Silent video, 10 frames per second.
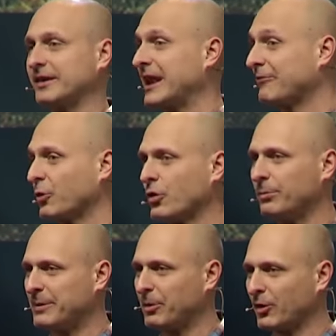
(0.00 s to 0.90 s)
I never will
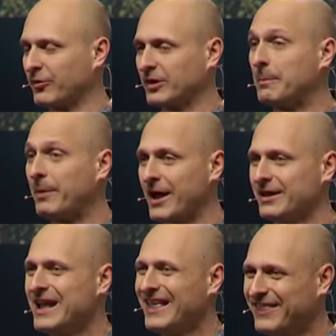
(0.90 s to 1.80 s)
be perfect. But
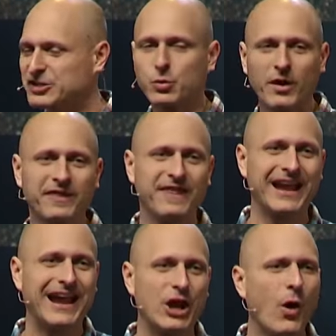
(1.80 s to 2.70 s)
this one thing
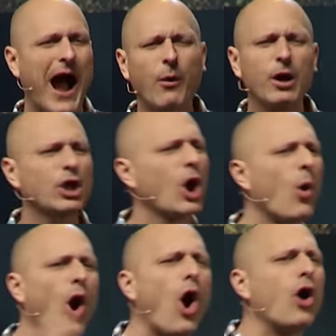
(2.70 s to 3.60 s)
I know, I want to go
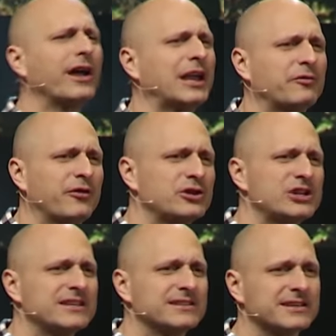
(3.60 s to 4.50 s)
all in for
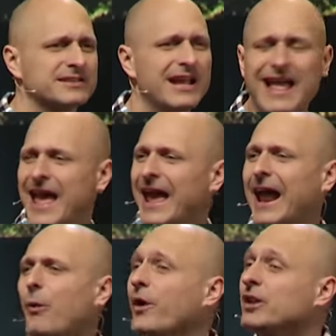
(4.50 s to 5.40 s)
Jesus. And
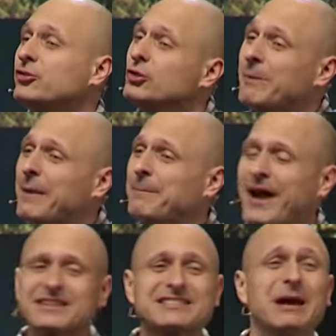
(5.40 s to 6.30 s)
I want to do my
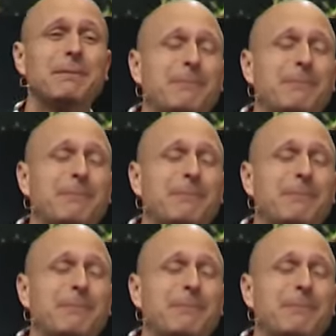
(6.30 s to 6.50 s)
best to